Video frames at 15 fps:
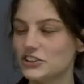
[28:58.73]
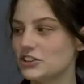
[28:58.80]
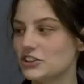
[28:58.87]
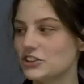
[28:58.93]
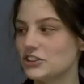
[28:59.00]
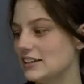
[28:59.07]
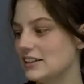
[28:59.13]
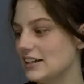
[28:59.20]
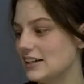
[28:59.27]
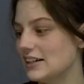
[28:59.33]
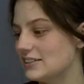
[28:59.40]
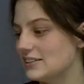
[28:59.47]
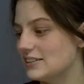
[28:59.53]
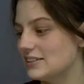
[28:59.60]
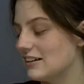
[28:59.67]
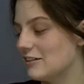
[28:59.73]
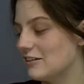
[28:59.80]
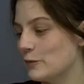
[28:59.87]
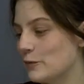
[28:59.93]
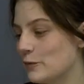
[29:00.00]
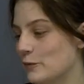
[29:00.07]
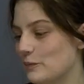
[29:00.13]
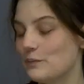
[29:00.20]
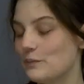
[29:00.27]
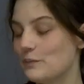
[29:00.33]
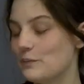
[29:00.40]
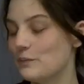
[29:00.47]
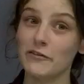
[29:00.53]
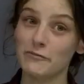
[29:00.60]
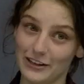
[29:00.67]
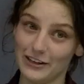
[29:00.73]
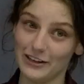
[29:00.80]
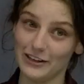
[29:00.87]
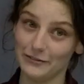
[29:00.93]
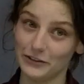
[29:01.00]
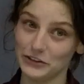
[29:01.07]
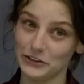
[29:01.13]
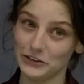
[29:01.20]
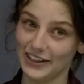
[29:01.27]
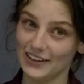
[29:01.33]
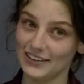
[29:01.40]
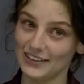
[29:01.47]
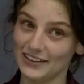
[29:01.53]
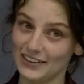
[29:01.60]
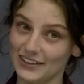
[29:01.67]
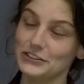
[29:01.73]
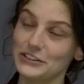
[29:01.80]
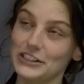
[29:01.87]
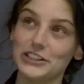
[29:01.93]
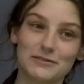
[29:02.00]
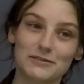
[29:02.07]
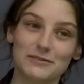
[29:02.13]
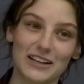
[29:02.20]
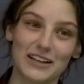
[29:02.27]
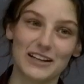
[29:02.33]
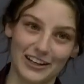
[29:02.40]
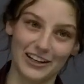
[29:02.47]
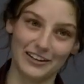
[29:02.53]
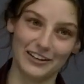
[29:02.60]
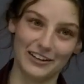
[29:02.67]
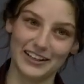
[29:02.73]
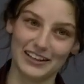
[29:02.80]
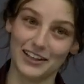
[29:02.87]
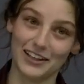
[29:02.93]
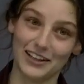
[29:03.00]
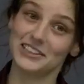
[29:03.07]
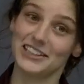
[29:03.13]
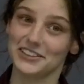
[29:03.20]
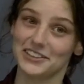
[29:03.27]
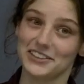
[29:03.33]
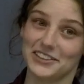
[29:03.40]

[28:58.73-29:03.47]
She is one of my favorite chickens. I won't say she's my favorite in case the others are